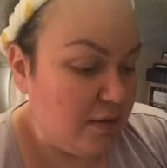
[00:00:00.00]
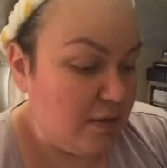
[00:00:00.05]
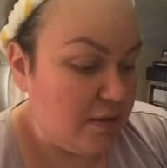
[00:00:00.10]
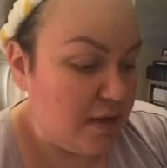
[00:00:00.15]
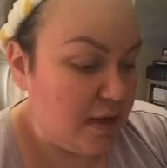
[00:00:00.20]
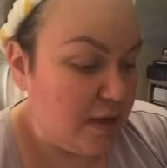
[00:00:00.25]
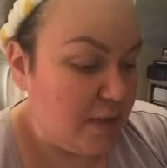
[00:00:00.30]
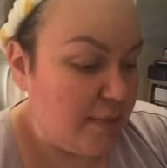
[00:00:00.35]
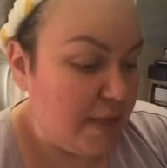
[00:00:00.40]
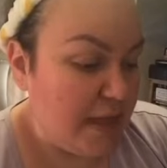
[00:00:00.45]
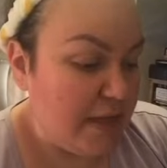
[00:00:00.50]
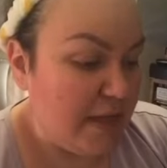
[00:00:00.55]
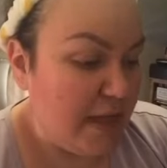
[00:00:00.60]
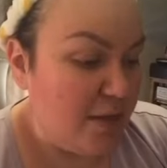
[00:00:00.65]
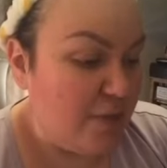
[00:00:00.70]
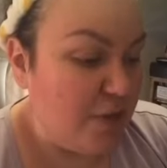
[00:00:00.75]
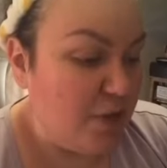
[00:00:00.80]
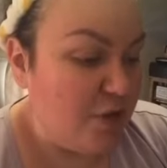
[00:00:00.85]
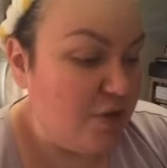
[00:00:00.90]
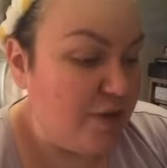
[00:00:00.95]
tell me.
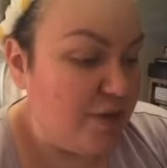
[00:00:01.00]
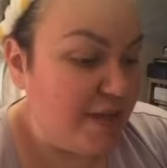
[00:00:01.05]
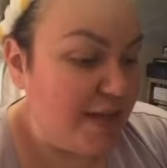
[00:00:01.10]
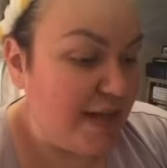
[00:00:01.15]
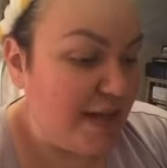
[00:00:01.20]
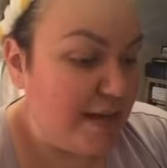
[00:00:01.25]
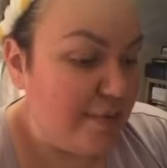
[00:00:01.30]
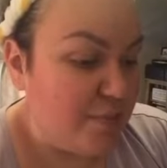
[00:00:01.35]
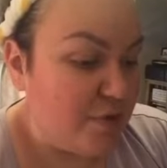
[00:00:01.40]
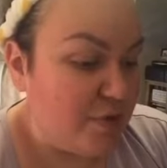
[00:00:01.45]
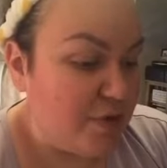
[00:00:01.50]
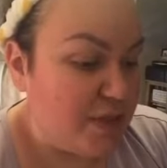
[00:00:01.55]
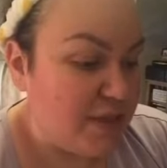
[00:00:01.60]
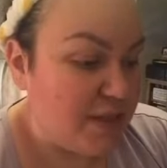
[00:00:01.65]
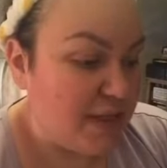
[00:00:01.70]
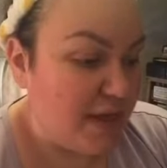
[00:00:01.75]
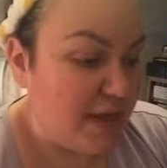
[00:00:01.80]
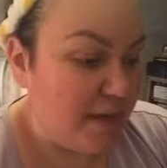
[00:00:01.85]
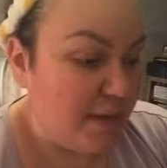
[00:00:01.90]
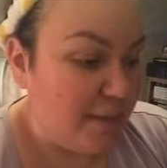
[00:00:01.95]
Now, the only thing I am going to
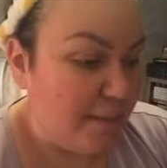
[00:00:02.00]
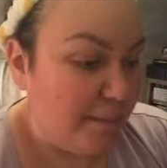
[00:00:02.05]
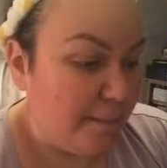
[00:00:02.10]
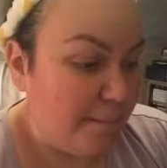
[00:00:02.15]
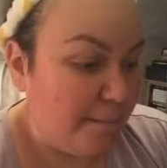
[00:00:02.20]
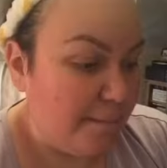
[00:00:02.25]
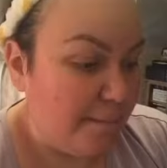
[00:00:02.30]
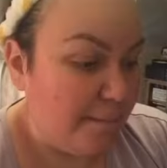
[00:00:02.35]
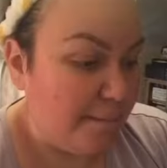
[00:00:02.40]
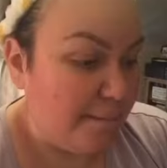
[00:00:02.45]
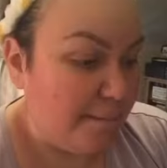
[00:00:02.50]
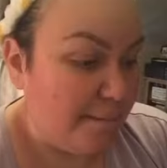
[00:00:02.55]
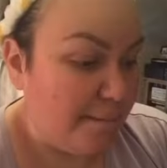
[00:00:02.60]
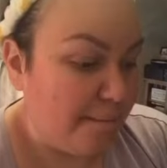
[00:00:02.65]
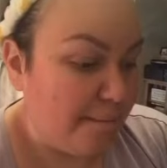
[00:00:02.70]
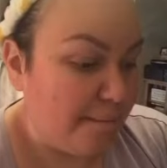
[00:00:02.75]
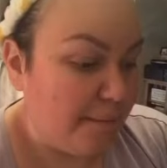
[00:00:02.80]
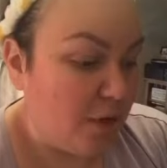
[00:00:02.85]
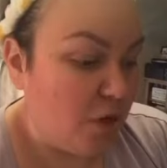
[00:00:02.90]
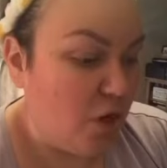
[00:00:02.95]
say,
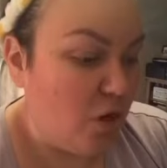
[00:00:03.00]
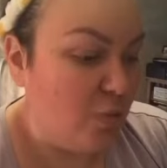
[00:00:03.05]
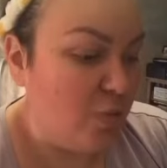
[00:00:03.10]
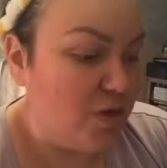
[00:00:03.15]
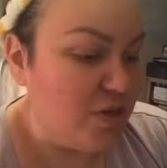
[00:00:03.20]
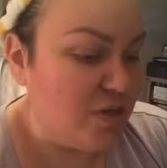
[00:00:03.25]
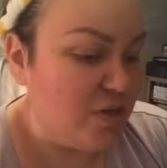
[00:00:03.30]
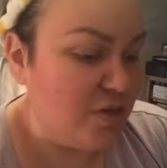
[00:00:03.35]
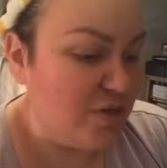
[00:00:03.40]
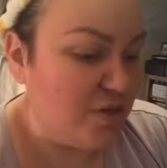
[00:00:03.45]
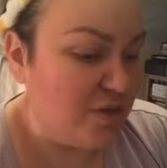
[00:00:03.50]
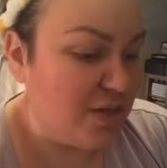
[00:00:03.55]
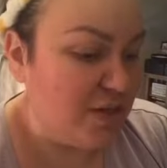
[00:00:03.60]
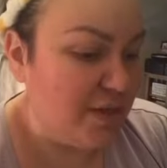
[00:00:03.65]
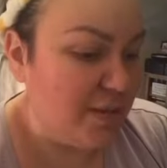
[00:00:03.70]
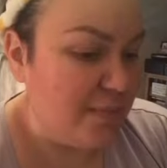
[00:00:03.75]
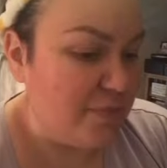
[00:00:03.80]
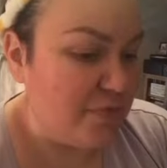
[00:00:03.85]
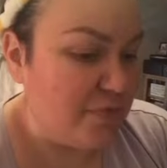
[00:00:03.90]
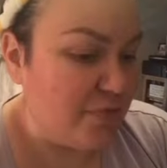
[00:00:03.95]
oh, I wish I'd have got the
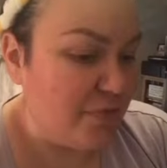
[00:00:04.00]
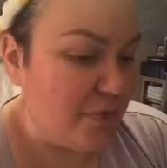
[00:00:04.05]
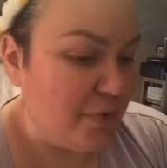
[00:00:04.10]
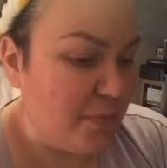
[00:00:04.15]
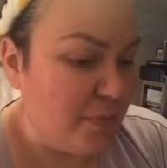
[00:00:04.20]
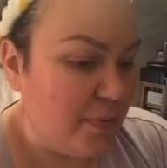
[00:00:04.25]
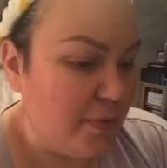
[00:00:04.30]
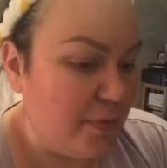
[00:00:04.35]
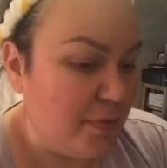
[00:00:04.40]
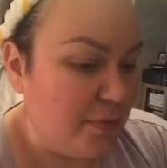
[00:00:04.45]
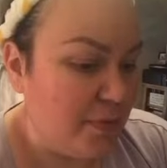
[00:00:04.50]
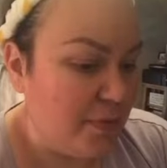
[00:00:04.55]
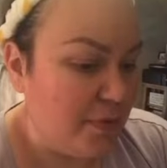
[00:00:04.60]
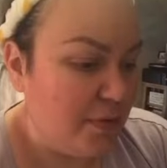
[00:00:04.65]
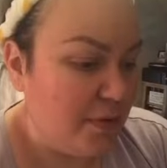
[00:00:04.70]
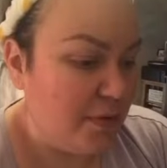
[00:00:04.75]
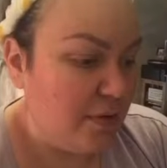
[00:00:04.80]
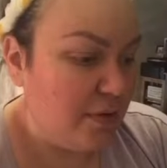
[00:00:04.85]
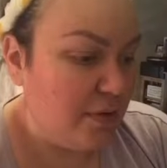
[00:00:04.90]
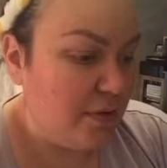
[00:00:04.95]
lip scrub.
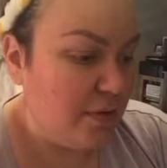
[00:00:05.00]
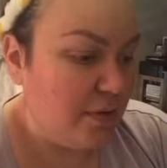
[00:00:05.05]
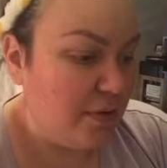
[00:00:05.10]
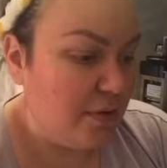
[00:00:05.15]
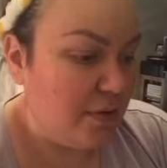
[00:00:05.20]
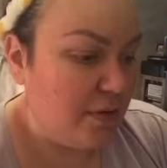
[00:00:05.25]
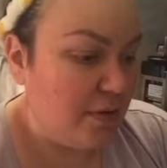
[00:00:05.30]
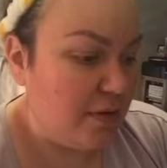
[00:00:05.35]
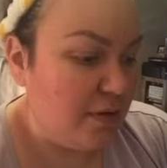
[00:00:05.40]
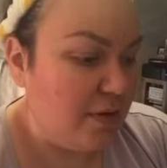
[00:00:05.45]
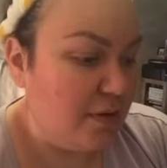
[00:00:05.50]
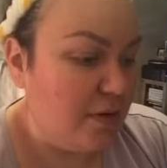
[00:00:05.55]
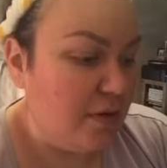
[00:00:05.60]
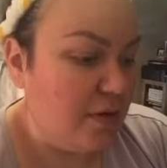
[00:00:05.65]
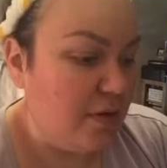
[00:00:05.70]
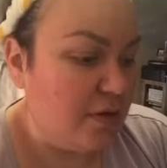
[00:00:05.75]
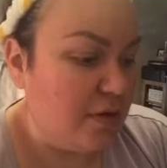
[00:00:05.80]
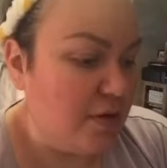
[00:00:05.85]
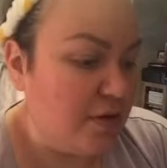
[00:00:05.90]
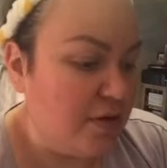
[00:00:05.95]

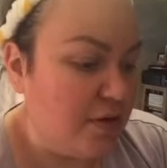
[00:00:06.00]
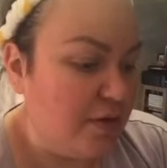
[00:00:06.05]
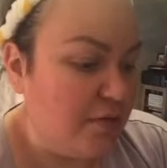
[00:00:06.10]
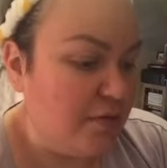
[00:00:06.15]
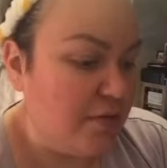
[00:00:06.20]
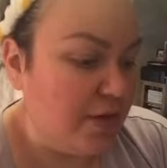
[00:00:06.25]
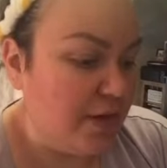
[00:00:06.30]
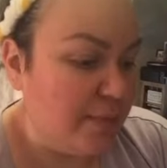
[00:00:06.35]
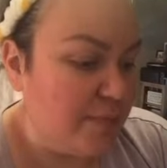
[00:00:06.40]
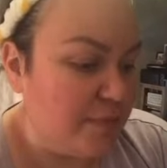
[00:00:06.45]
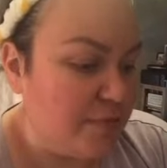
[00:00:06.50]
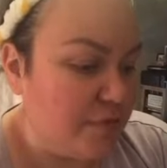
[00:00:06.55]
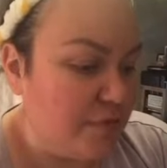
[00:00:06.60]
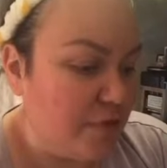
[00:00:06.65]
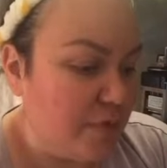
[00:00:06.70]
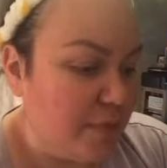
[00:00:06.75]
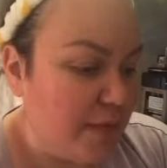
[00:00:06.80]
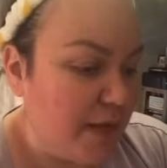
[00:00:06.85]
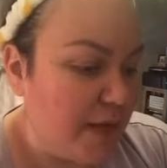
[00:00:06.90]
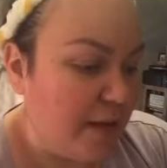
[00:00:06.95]
Oh, God, I love a lip
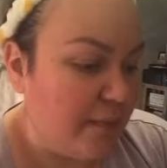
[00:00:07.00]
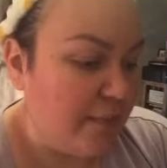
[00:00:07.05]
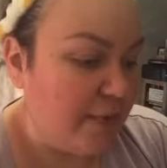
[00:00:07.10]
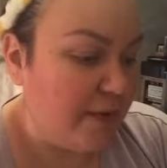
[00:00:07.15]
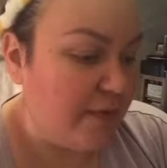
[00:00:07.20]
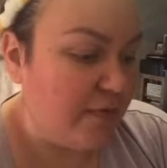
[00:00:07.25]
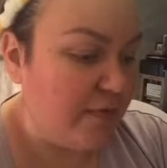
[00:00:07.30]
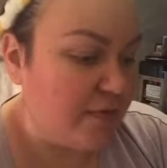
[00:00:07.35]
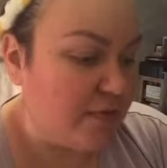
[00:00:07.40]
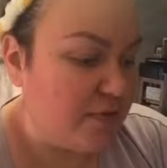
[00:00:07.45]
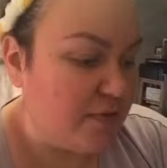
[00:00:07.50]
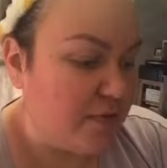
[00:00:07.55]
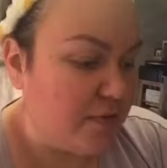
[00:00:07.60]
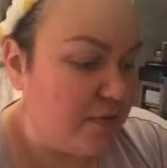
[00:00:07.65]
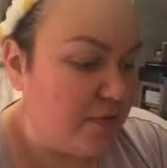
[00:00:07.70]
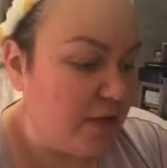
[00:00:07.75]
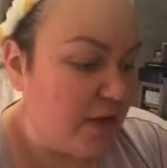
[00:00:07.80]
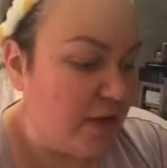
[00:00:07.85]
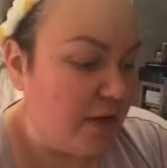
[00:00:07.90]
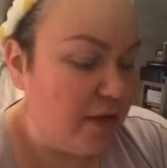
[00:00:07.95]
scrub. I can't believe that's not
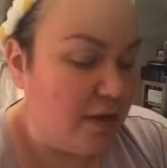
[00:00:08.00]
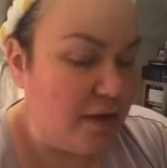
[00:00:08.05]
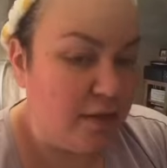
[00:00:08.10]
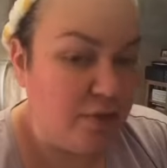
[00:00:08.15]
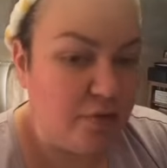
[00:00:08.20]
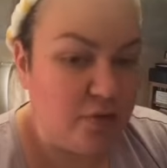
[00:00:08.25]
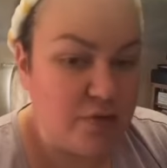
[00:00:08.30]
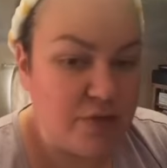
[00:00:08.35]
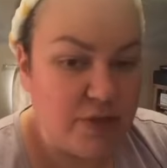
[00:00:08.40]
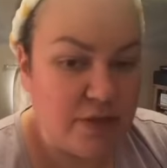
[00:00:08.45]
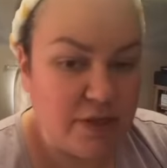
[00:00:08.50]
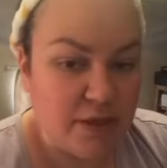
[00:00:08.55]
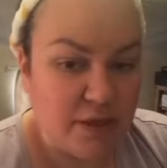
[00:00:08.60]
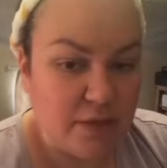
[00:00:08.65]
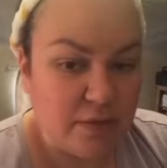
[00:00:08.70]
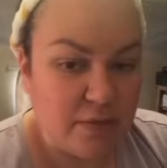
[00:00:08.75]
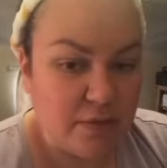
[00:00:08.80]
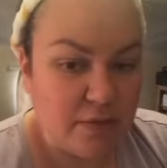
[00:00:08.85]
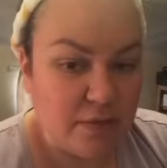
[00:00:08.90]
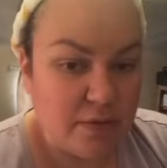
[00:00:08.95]
in there. I've got it
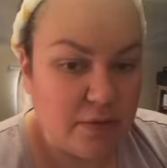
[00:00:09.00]
now.